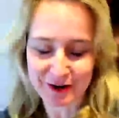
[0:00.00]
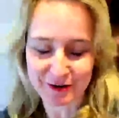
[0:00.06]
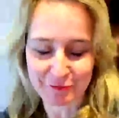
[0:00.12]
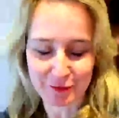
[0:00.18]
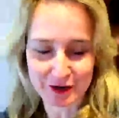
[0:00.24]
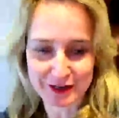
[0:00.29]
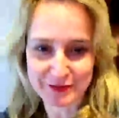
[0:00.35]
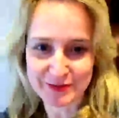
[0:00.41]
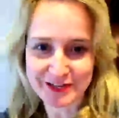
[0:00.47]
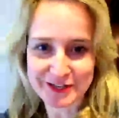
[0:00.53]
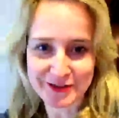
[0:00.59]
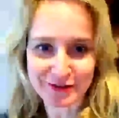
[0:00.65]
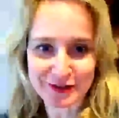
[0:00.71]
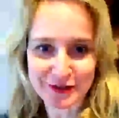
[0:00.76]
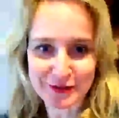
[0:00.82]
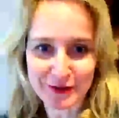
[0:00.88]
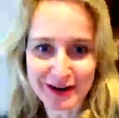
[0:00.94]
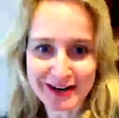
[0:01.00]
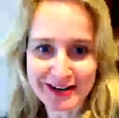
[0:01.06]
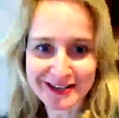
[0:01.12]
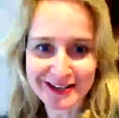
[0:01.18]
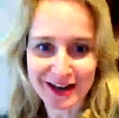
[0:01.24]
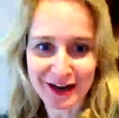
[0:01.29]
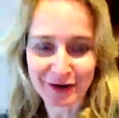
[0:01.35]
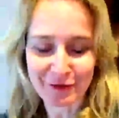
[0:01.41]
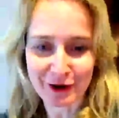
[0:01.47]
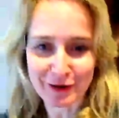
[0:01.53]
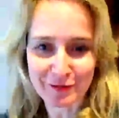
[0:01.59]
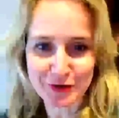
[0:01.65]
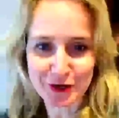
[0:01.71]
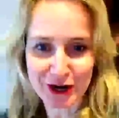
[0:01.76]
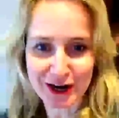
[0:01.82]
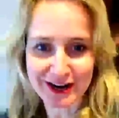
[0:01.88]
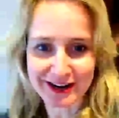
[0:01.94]
works mysterious ways. Like when I'm
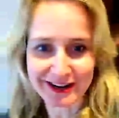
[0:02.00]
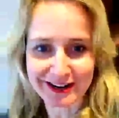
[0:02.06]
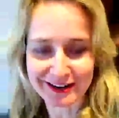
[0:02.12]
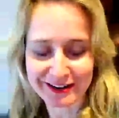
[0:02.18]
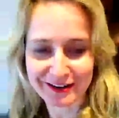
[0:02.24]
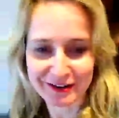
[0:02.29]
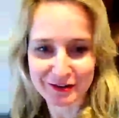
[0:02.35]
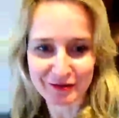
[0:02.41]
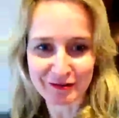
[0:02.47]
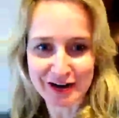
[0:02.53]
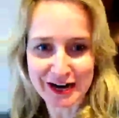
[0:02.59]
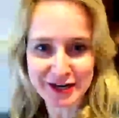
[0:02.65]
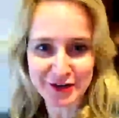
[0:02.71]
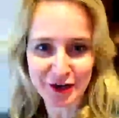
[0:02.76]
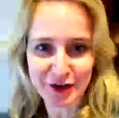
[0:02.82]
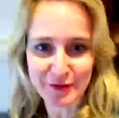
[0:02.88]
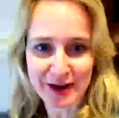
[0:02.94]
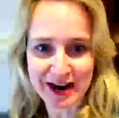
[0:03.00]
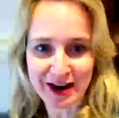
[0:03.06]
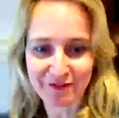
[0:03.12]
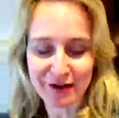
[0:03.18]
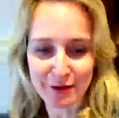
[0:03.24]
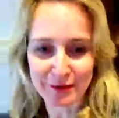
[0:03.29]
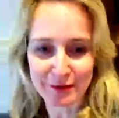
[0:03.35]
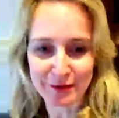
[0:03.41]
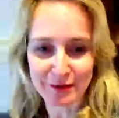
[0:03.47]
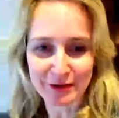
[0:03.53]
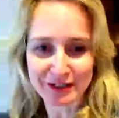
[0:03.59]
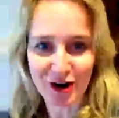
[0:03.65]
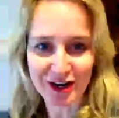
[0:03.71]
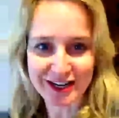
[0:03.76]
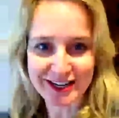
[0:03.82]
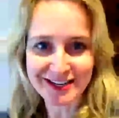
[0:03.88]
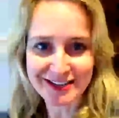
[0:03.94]
trying to rant on about how fabulous
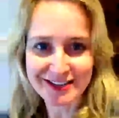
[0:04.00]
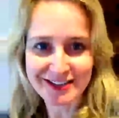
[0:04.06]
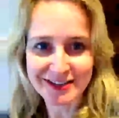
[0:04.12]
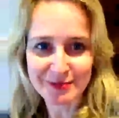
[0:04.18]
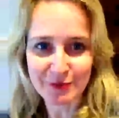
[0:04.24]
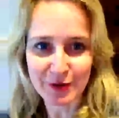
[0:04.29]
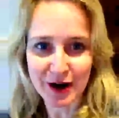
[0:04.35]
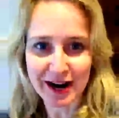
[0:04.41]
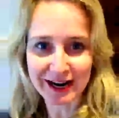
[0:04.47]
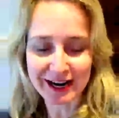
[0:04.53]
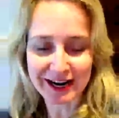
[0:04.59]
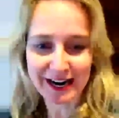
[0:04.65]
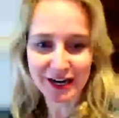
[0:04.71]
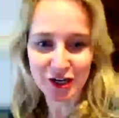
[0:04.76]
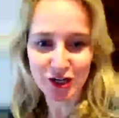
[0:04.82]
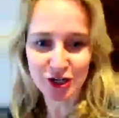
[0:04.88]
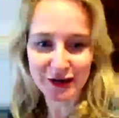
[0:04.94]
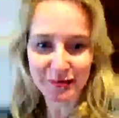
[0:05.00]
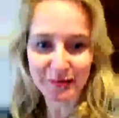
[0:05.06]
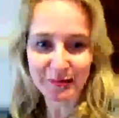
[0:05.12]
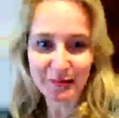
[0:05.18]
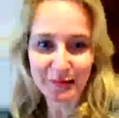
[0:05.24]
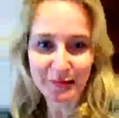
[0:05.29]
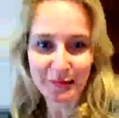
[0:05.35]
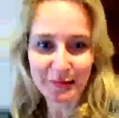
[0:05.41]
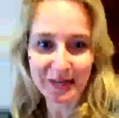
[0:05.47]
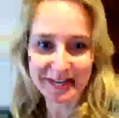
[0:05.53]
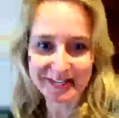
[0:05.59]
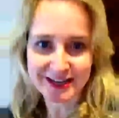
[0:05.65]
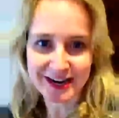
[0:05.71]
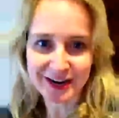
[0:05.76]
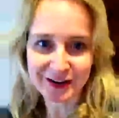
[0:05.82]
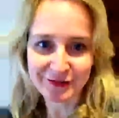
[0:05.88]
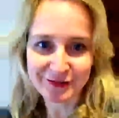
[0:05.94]
God is, my connection cuts
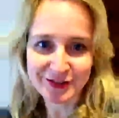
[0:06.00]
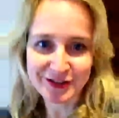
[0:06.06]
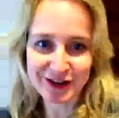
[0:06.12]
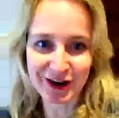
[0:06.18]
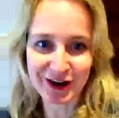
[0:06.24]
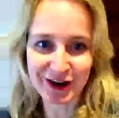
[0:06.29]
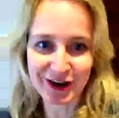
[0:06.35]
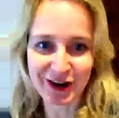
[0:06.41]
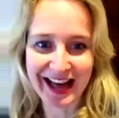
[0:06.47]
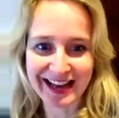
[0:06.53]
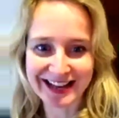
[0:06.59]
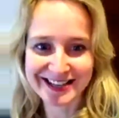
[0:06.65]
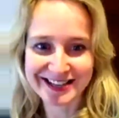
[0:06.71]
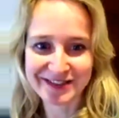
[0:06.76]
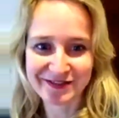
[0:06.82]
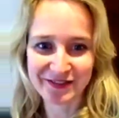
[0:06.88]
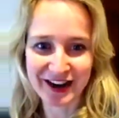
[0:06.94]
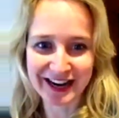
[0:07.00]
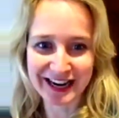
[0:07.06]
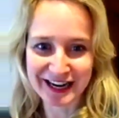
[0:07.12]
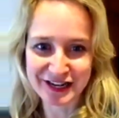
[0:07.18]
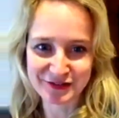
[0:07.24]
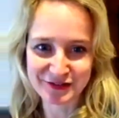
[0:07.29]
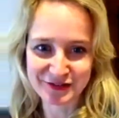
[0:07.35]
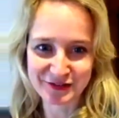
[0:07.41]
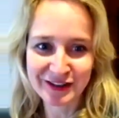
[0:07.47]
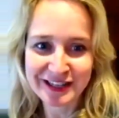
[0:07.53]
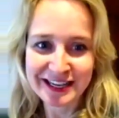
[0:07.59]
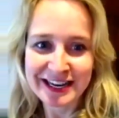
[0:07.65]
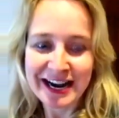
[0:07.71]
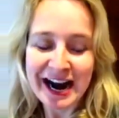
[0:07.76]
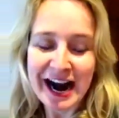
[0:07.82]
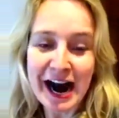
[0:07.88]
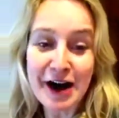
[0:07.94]
out. So that's funny as well.
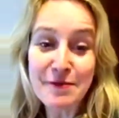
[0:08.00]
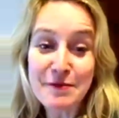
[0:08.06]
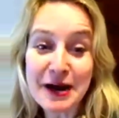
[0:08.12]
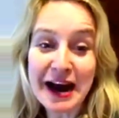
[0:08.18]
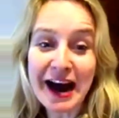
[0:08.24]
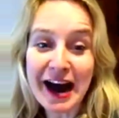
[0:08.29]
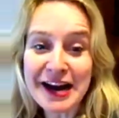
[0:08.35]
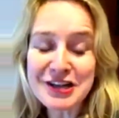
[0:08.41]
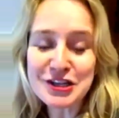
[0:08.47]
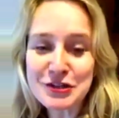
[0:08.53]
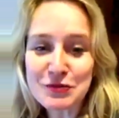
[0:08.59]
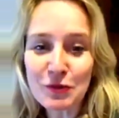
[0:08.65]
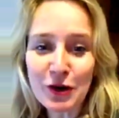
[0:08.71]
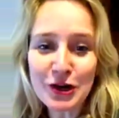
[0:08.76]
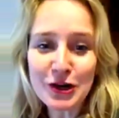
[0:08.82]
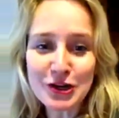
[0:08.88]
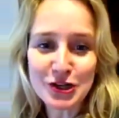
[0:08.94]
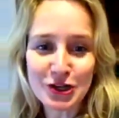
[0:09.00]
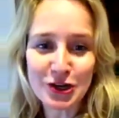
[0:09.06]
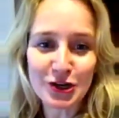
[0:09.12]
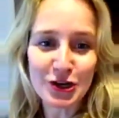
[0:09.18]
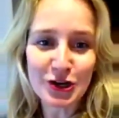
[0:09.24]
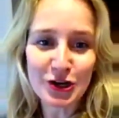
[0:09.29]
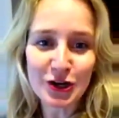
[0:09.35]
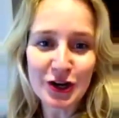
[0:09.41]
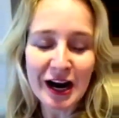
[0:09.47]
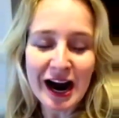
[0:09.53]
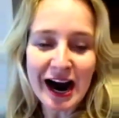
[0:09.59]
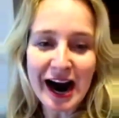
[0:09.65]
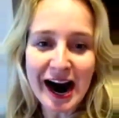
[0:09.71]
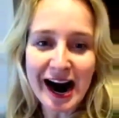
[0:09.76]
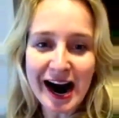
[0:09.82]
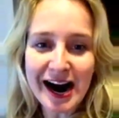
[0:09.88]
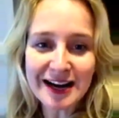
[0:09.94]
But I just wanted to
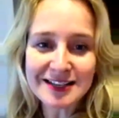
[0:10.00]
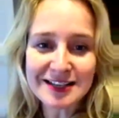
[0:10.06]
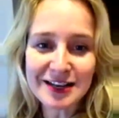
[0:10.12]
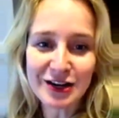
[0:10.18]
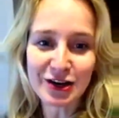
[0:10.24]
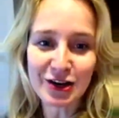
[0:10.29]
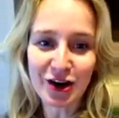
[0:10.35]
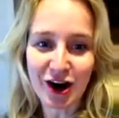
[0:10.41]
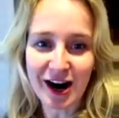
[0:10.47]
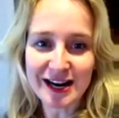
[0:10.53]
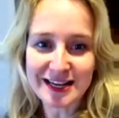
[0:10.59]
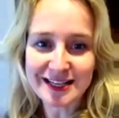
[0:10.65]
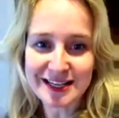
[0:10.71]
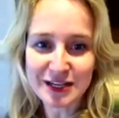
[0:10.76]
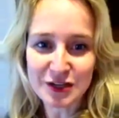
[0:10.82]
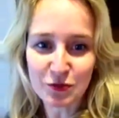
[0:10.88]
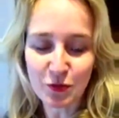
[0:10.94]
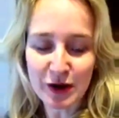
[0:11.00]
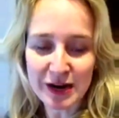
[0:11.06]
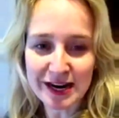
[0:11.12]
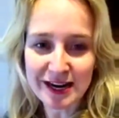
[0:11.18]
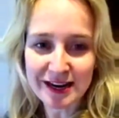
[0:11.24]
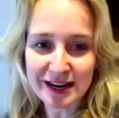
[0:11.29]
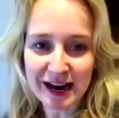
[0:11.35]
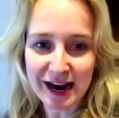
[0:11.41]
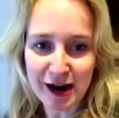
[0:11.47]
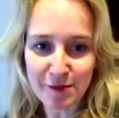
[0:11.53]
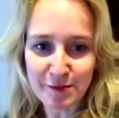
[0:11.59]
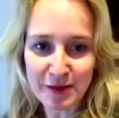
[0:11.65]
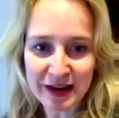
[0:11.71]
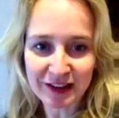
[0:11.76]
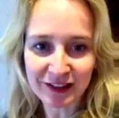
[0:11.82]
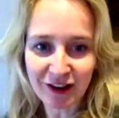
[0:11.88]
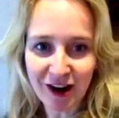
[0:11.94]
ask you guys this week,
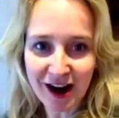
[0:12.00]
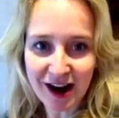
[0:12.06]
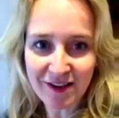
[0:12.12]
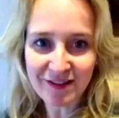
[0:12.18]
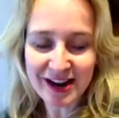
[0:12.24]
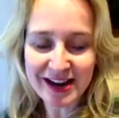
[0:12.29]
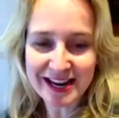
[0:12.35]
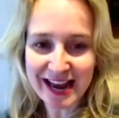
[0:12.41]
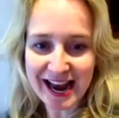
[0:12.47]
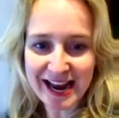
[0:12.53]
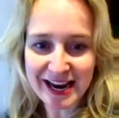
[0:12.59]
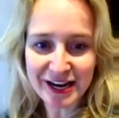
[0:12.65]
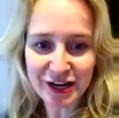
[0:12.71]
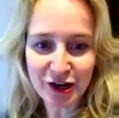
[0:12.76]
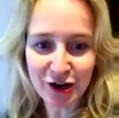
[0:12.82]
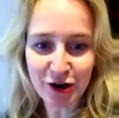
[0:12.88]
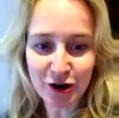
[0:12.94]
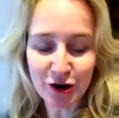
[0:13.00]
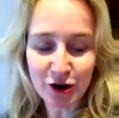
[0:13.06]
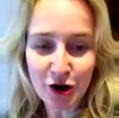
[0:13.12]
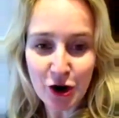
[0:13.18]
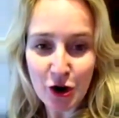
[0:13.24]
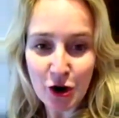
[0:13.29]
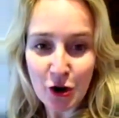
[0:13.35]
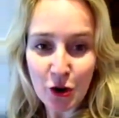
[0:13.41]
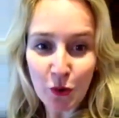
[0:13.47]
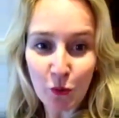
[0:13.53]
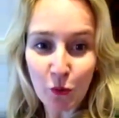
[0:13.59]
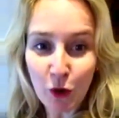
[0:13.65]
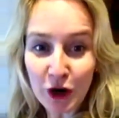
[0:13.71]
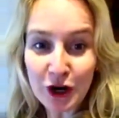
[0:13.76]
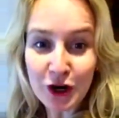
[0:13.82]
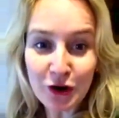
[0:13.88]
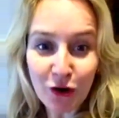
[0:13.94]
being live again, you know,
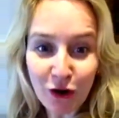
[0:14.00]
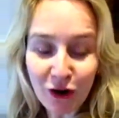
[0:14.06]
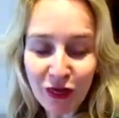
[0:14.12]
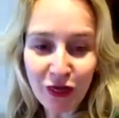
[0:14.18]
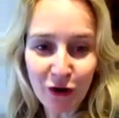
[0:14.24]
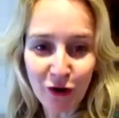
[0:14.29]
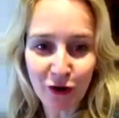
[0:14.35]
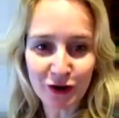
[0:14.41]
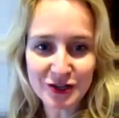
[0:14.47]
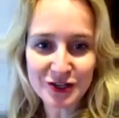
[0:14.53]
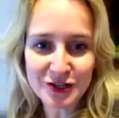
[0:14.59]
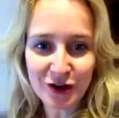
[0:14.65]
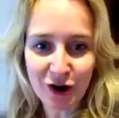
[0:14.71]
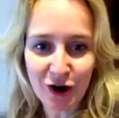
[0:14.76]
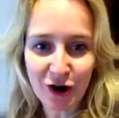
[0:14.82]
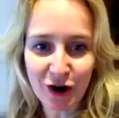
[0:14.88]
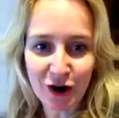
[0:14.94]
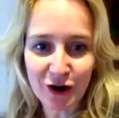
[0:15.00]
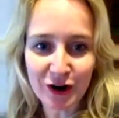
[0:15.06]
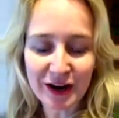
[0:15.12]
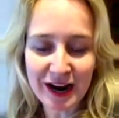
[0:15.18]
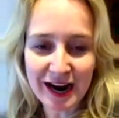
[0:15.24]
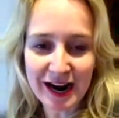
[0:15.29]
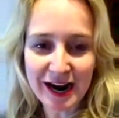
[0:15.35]
what are your thoughts on